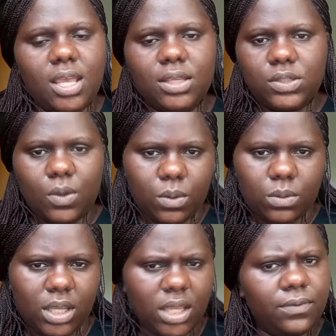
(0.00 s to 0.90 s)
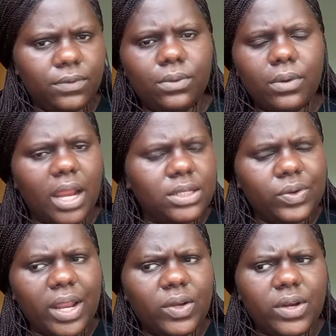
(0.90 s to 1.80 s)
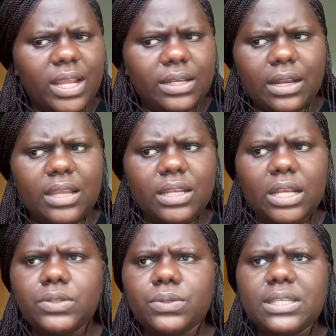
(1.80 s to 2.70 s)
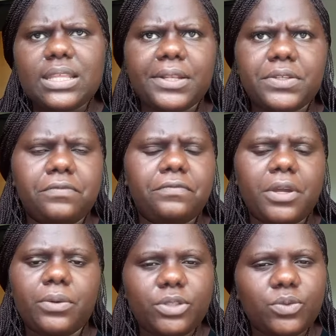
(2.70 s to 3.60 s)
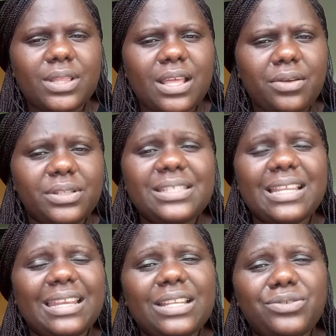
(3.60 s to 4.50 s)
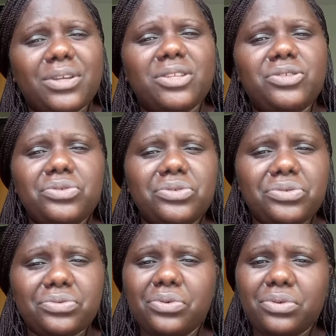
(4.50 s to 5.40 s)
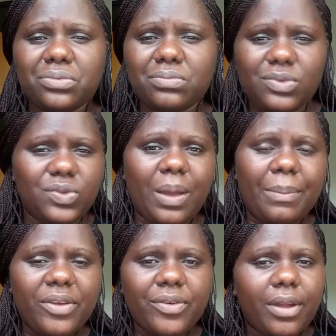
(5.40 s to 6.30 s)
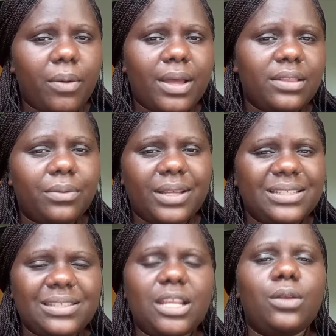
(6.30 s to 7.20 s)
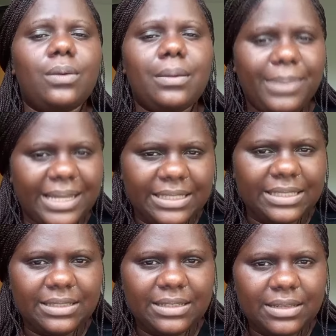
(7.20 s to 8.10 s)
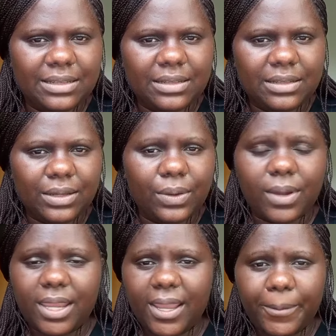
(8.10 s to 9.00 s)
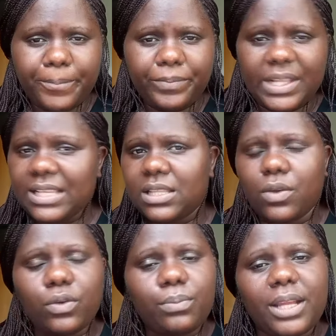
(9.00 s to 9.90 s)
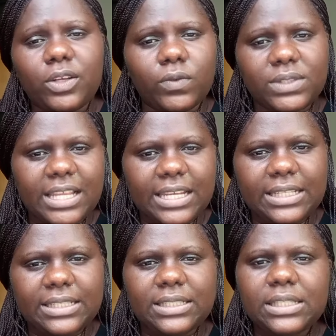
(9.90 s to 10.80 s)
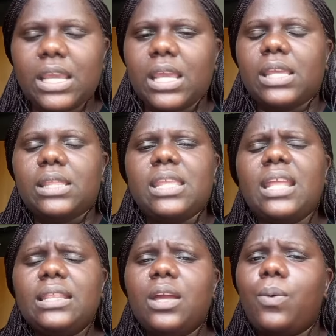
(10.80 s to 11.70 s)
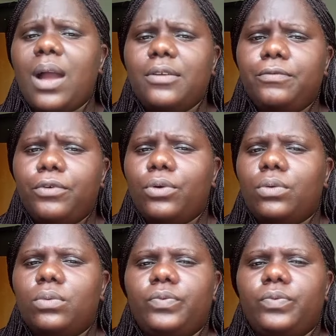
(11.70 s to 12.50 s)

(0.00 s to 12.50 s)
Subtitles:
So if you write and you see that you failed without standard, you can choose to go to America where they want a lower band. Okay, that's the good part of standards. Then the one for